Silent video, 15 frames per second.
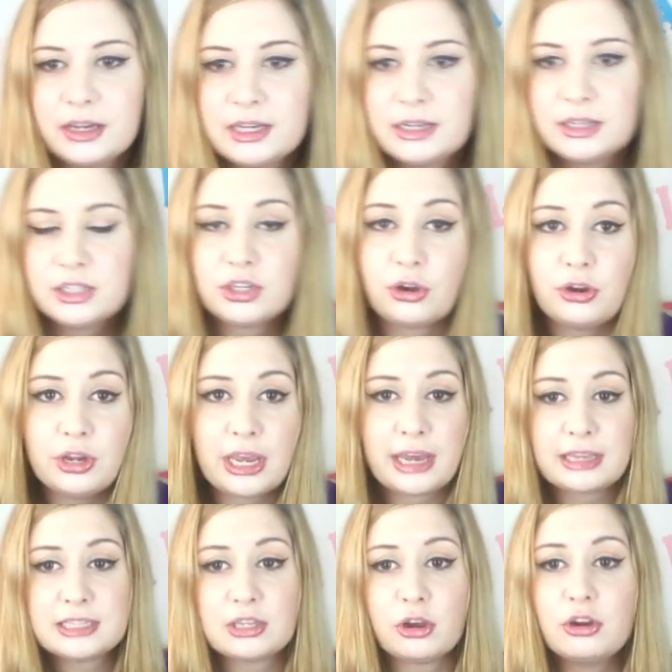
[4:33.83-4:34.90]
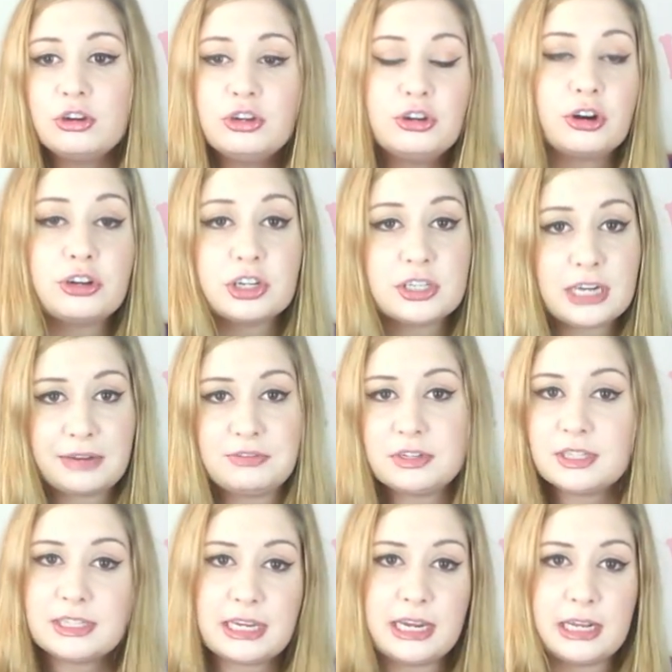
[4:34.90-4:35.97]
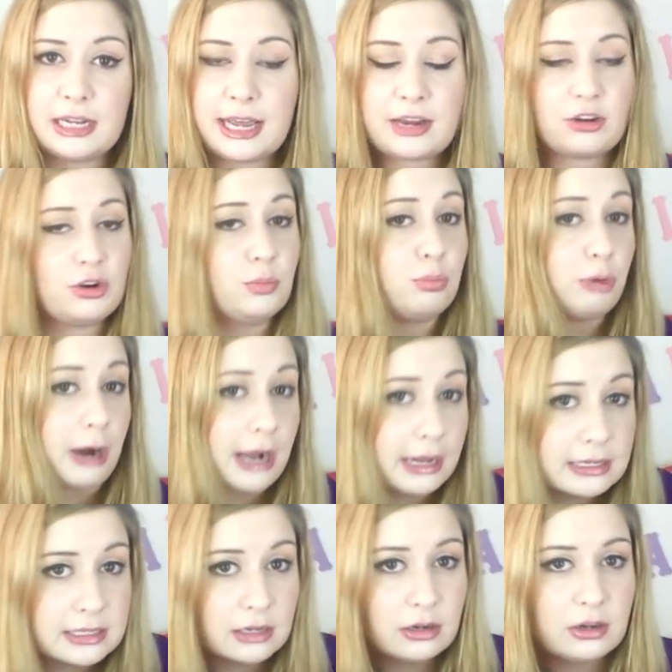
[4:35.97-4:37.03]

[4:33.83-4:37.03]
So yeah, so you don't just have to see it like on a browser,